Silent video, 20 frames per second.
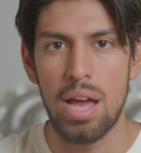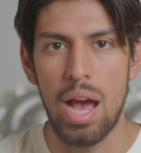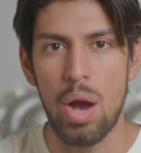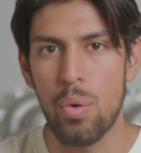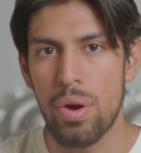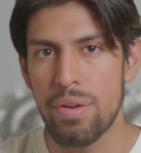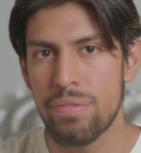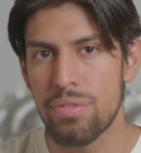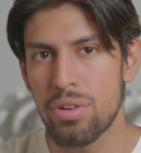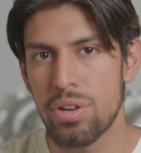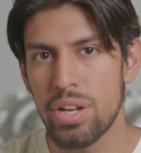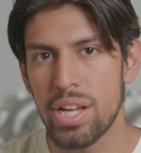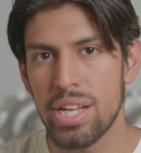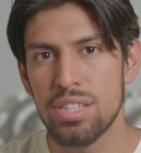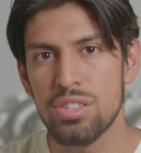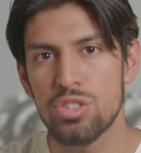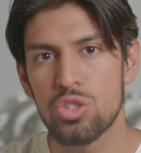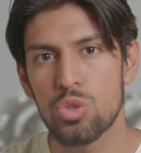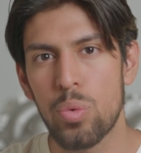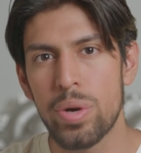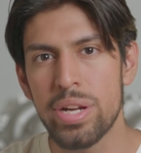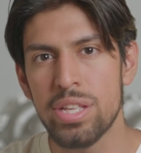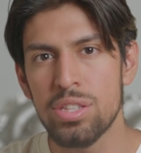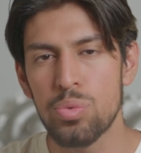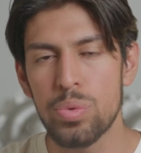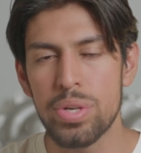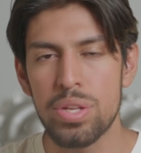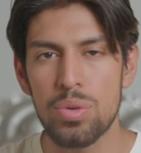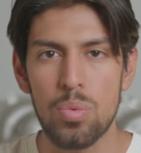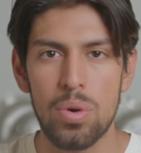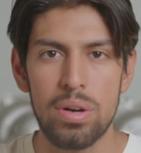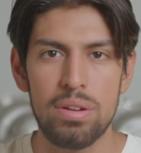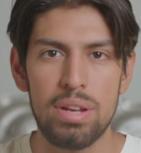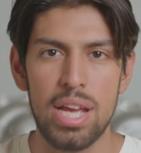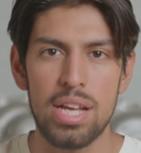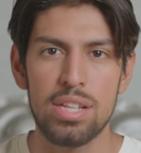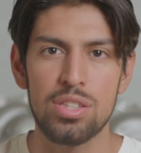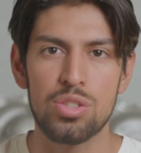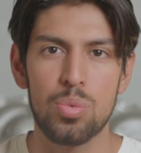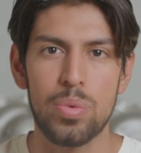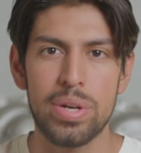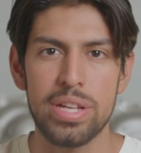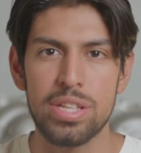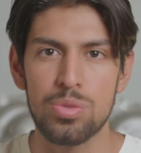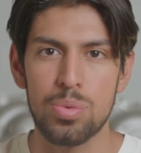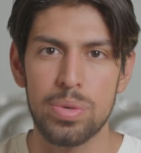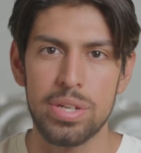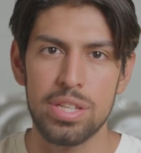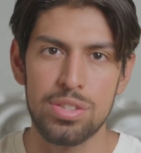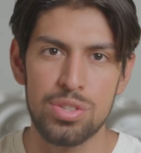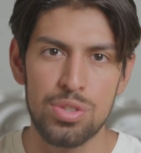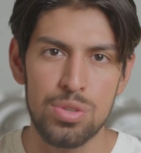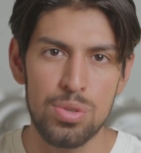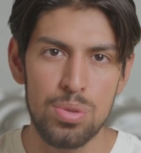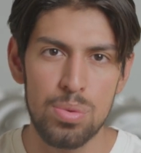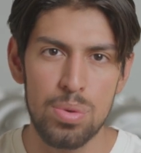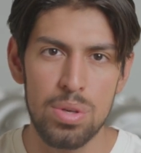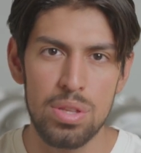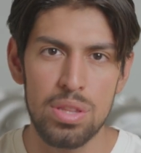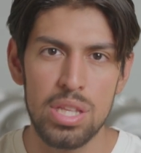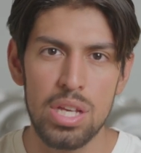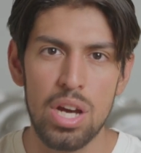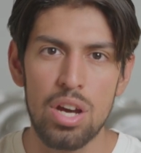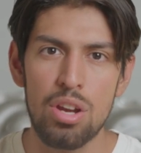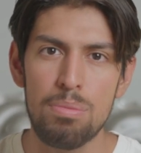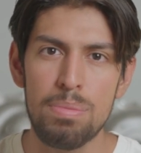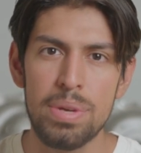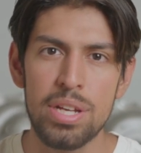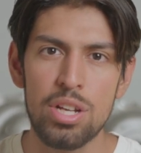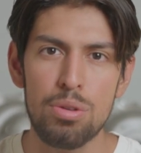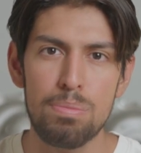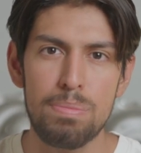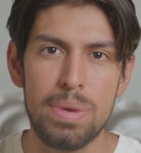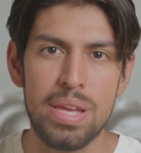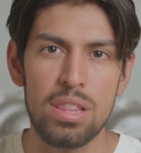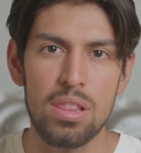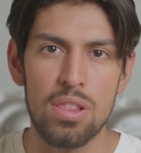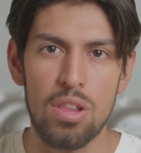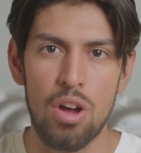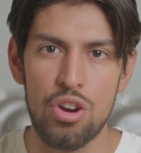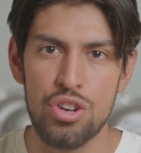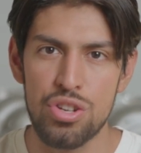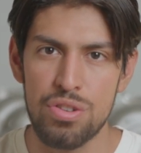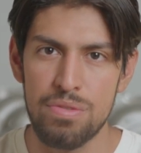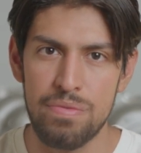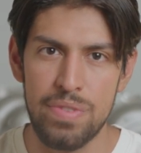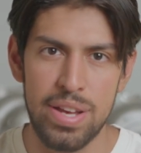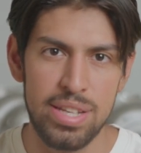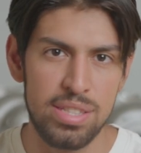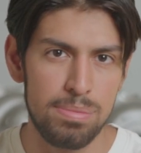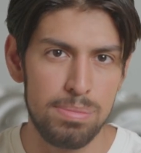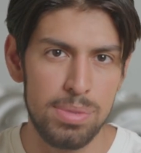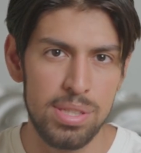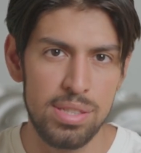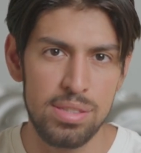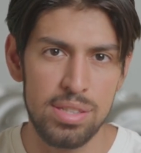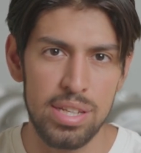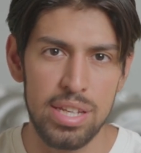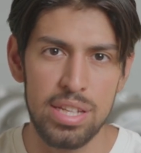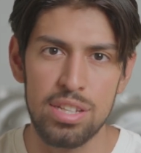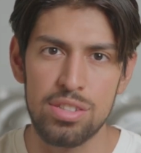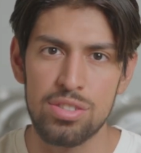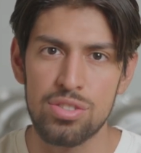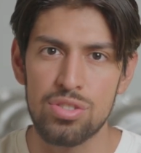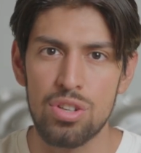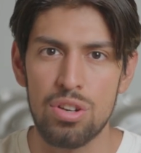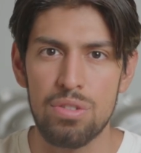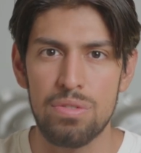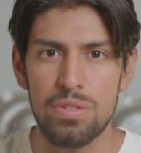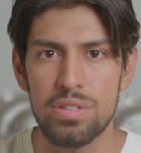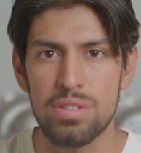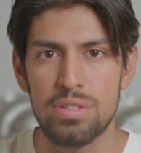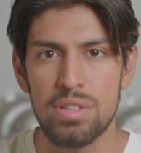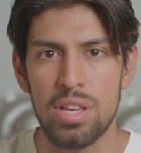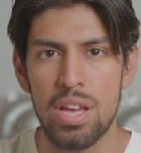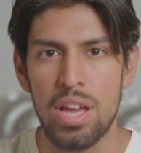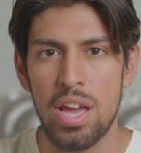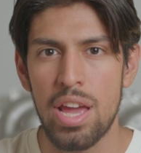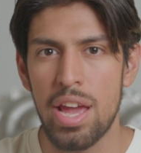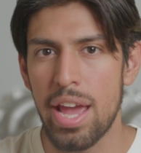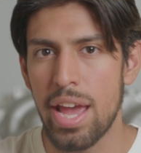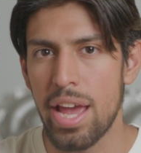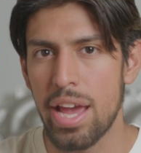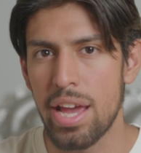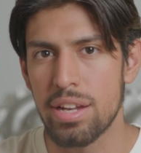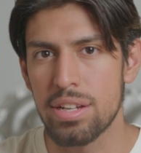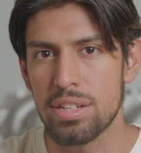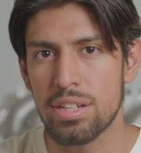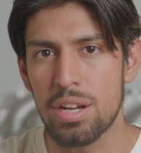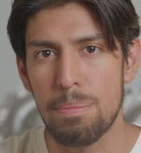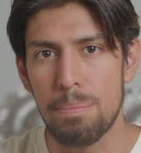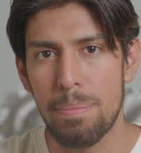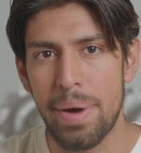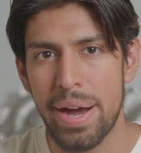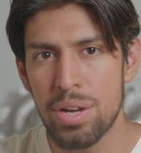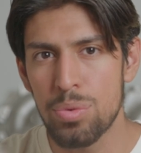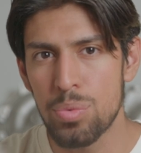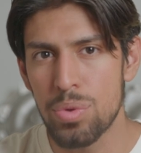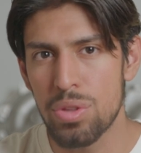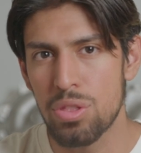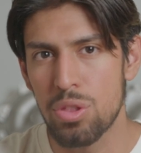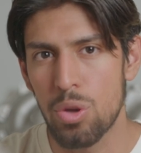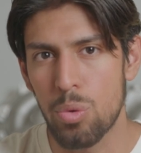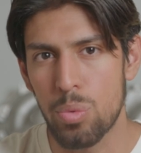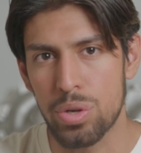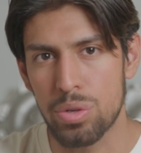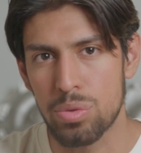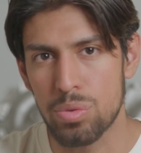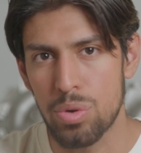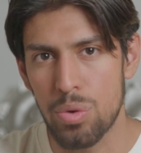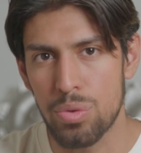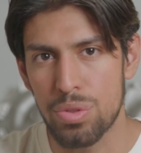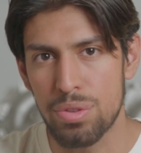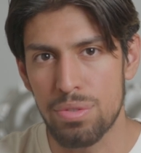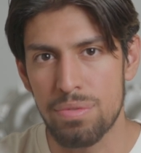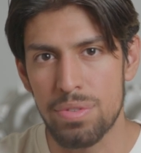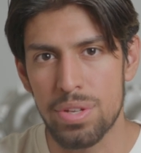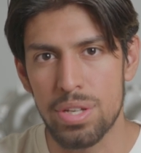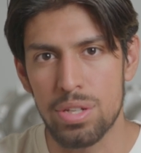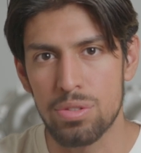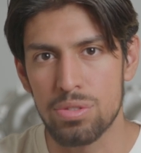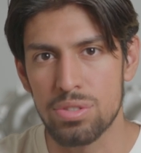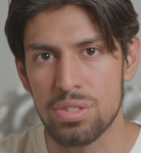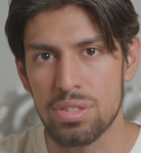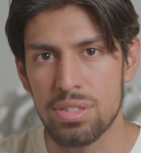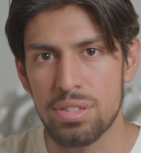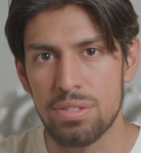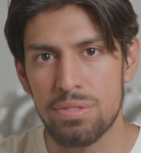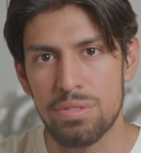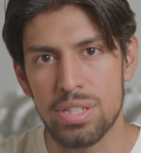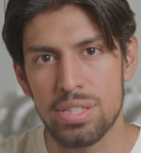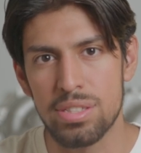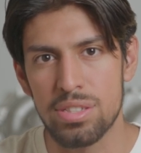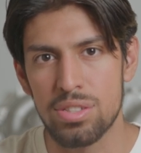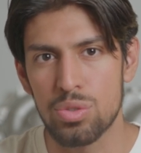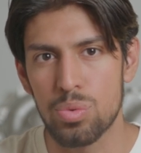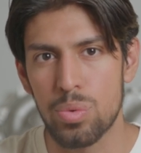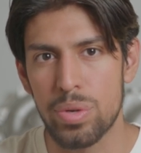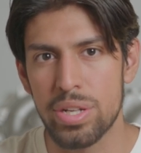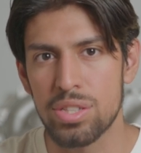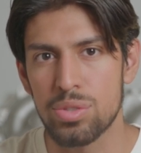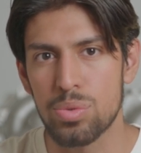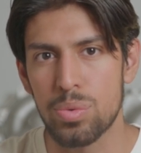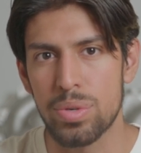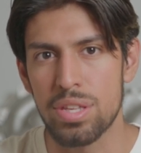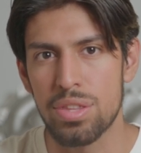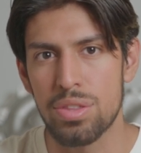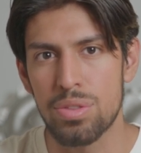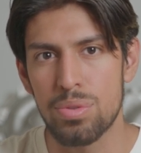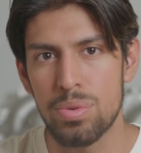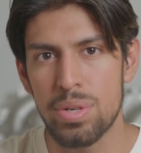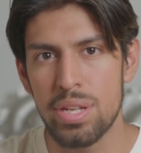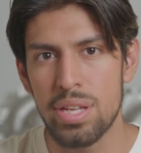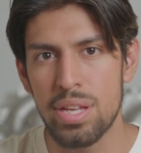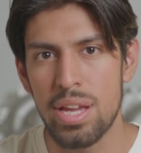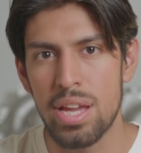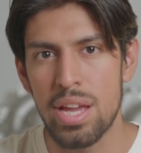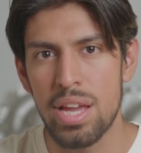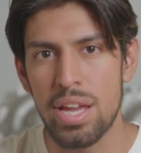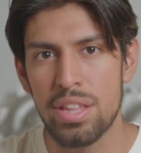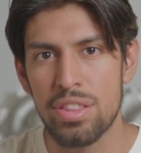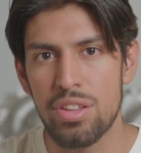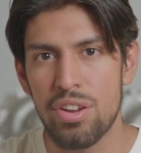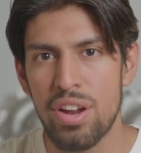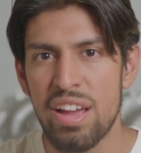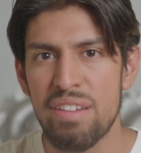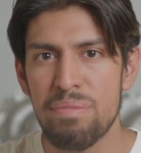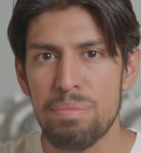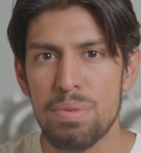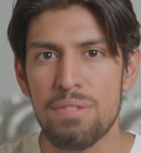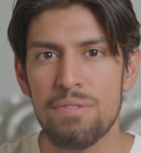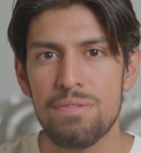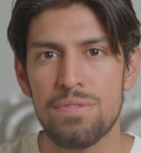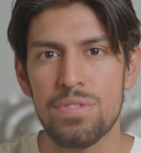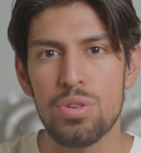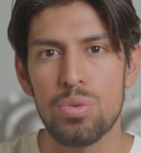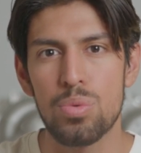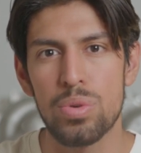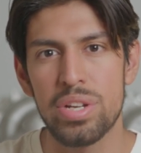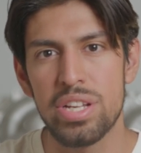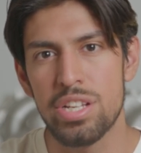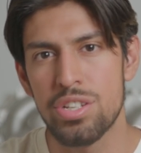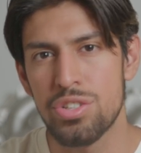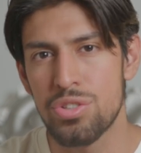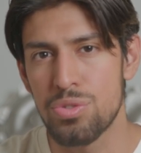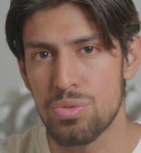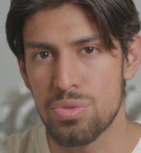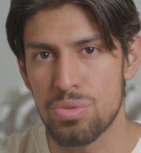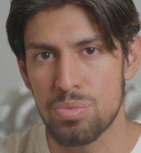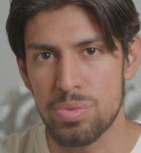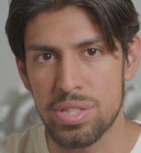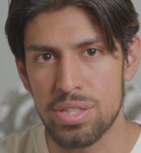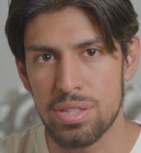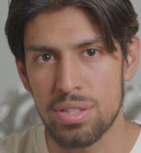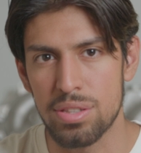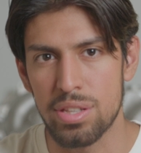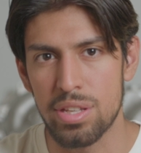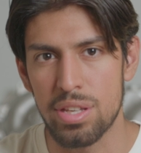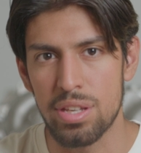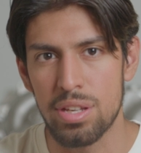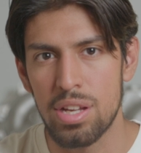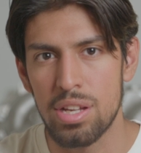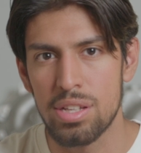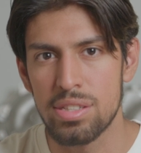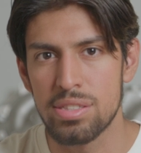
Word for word: However, in twenty twenty-one and twenty twenty-two, the automaker made large investments in its service, and combined with lower growth in vehicle deliveries in twenty twenty-three, there have been fewer issues recently.